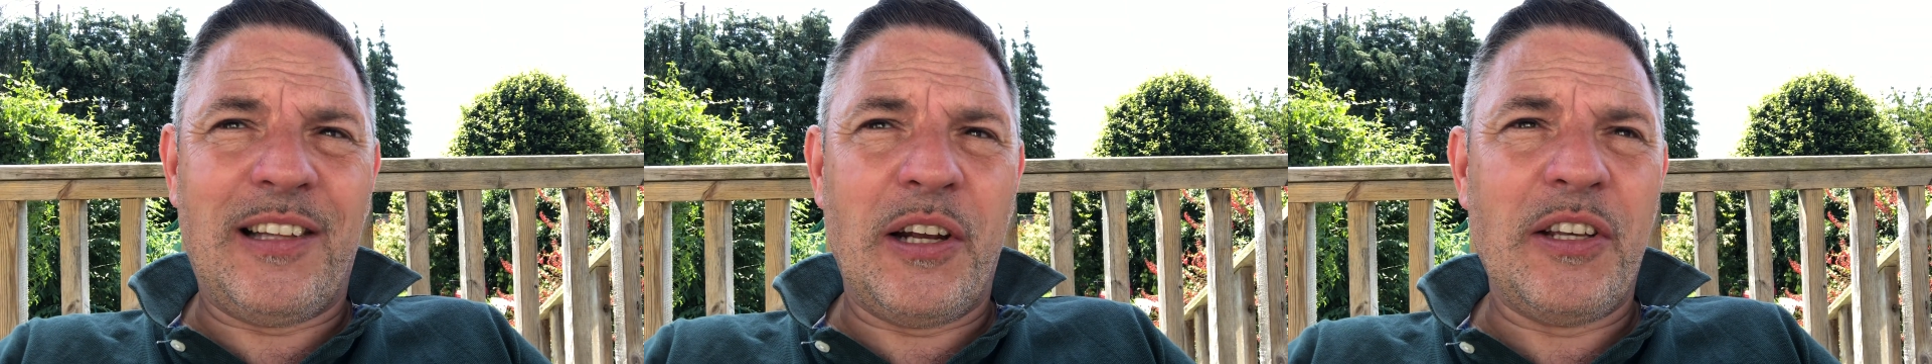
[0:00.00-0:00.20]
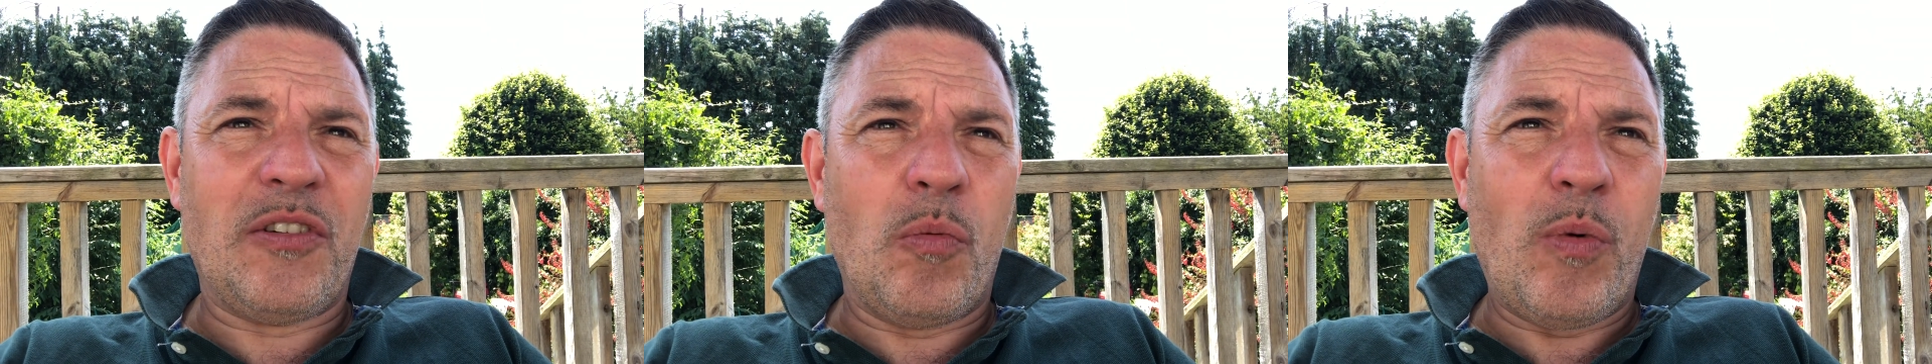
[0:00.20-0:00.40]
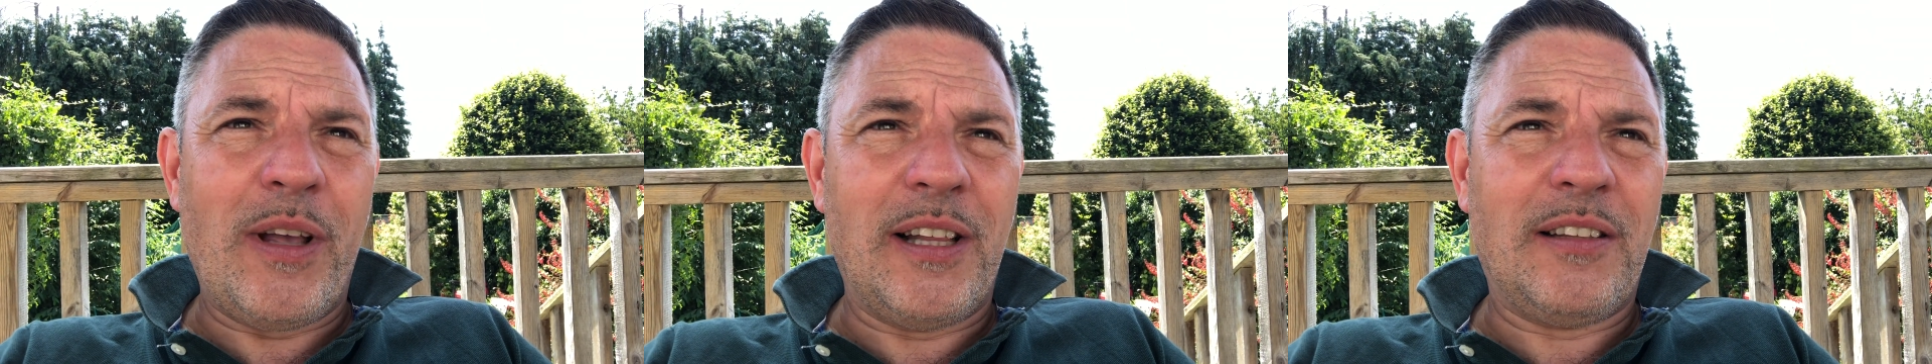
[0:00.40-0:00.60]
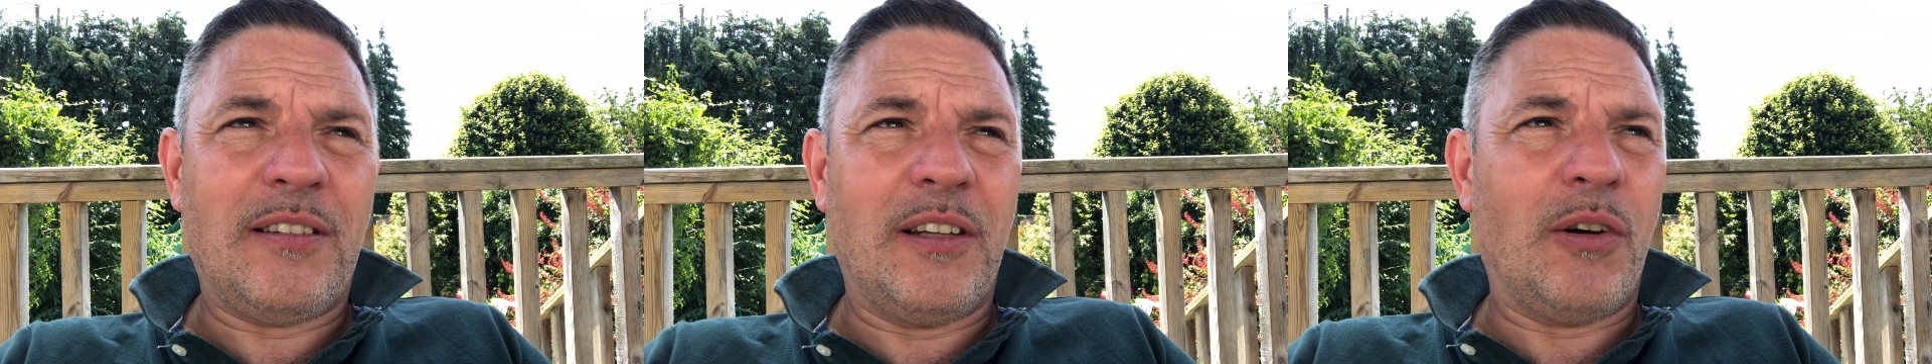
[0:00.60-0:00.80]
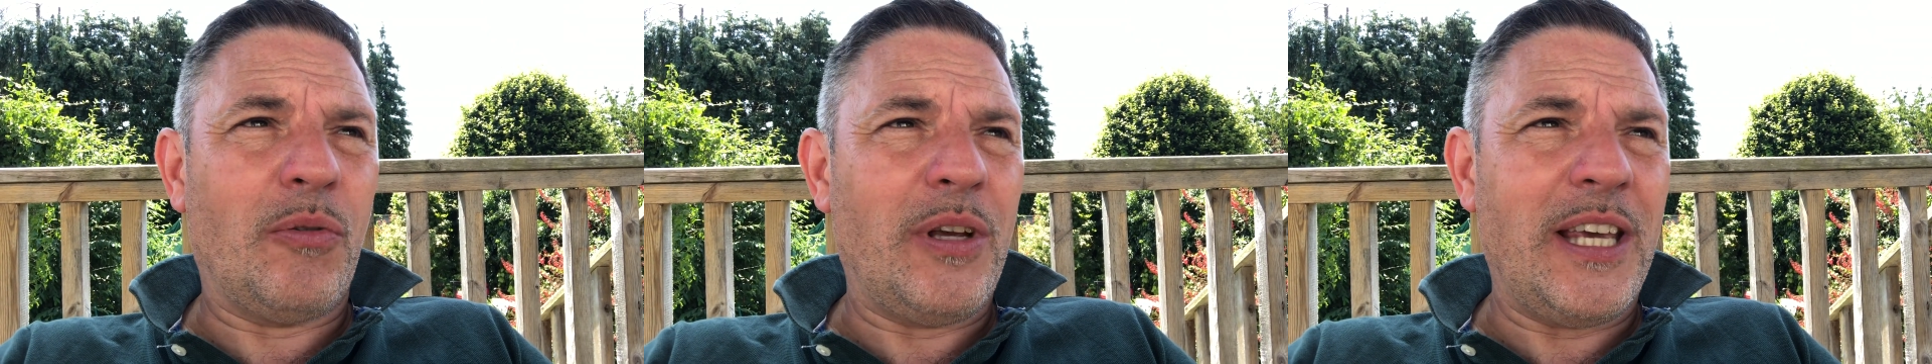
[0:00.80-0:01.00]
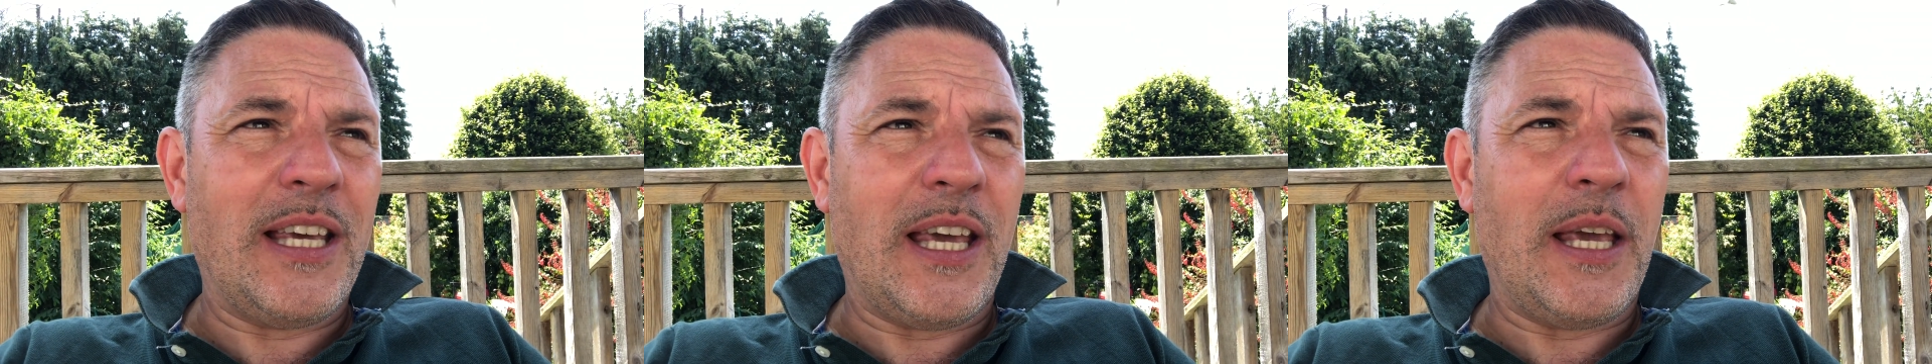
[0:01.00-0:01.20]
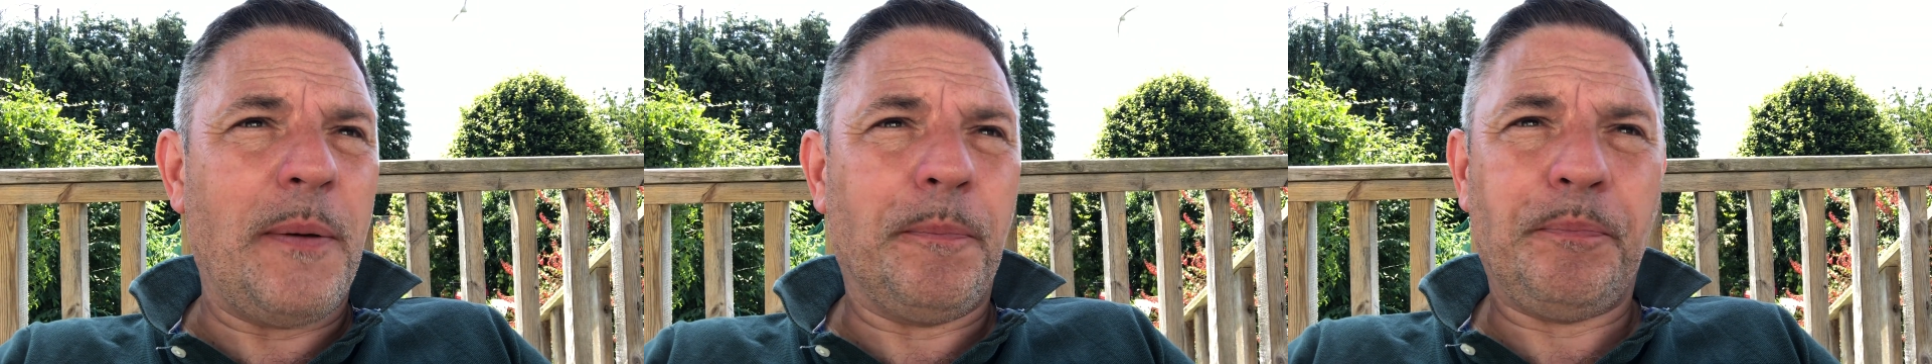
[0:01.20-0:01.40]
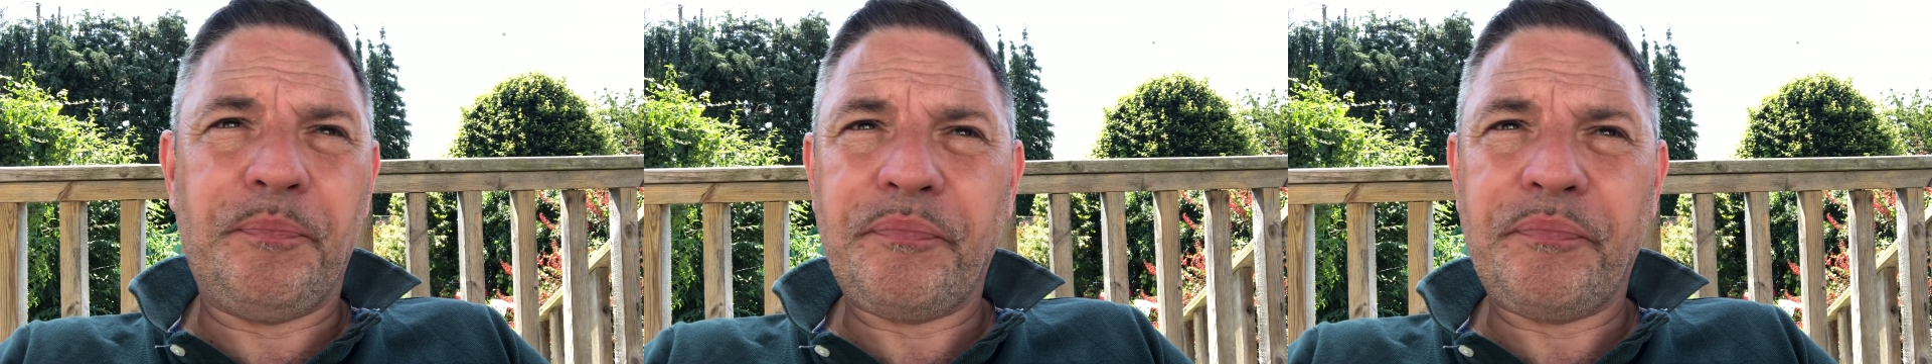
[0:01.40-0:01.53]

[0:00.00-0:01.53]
The likes of Wilson, Origi,